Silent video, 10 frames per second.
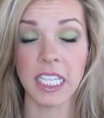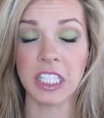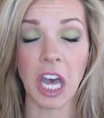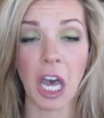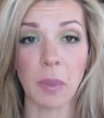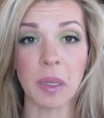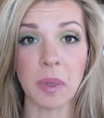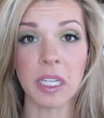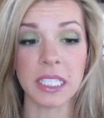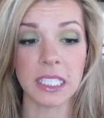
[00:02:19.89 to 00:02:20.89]
It's a hobby,
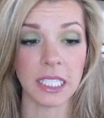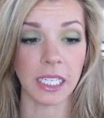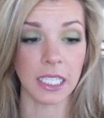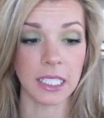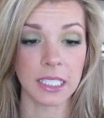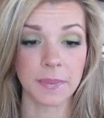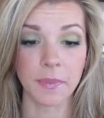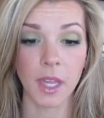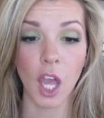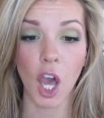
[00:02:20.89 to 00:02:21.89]
but it's a sickness.
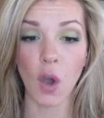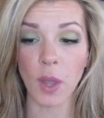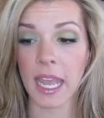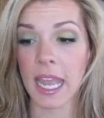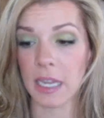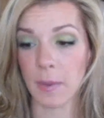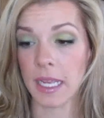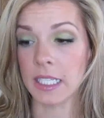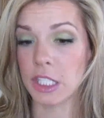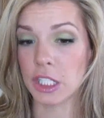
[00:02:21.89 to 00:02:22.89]
Okay, anyway,